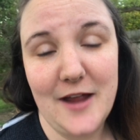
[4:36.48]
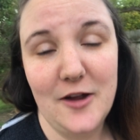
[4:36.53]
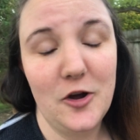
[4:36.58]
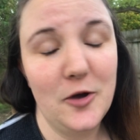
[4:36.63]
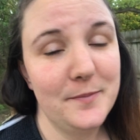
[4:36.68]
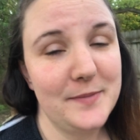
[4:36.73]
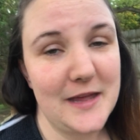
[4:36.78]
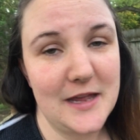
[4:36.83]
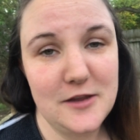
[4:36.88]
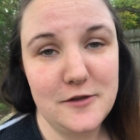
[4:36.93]

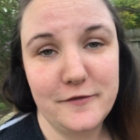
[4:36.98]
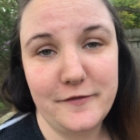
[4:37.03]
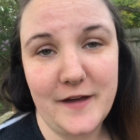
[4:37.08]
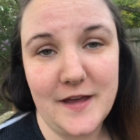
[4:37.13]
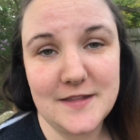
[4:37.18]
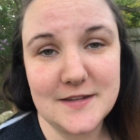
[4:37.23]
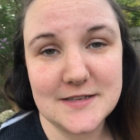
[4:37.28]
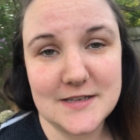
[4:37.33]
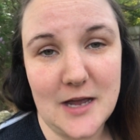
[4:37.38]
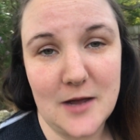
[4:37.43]
hope that you find
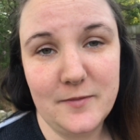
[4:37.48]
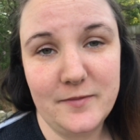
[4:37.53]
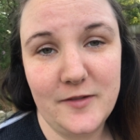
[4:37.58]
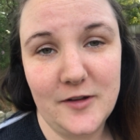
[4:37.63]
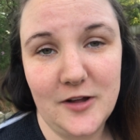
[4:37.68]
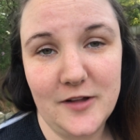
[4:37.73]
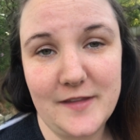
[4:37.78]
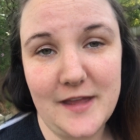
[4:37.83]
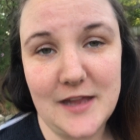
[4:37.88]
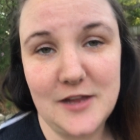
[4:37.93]
this
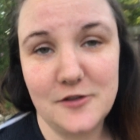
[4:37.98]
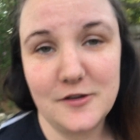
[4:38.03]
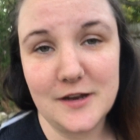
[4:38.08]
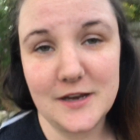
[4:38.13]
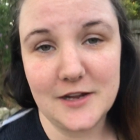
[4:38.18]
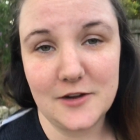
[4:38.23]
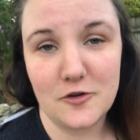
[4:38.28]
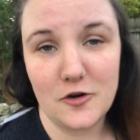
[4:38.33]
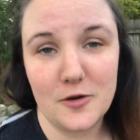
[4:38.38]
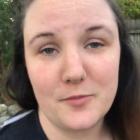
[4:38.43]
helpful and that you can
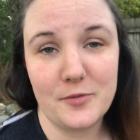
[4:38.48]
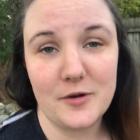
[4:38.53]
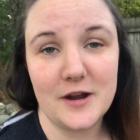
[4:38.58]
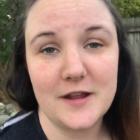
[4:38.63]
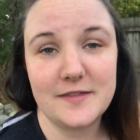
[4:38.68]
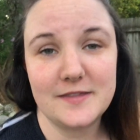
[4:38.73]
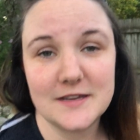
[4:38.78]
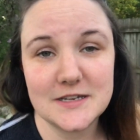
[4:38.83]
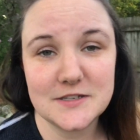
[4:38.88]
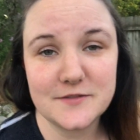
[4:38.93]

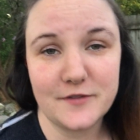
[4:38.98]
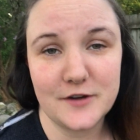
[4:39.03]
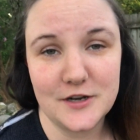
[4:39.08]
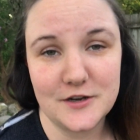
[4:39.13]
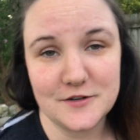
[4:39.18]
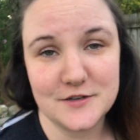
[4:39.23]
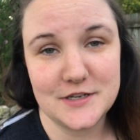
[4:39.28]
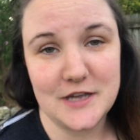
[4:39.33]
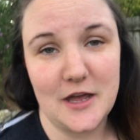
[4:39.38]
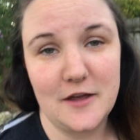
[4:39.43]
incorporate this for
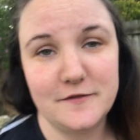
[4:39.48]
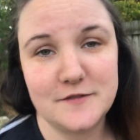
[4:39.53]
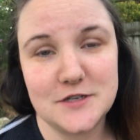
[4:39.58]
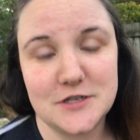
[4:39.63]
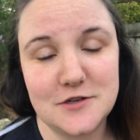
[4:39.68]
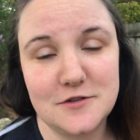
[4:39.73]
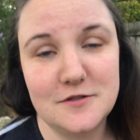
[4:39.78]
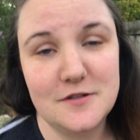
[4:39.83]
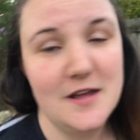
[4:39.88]
yourself too.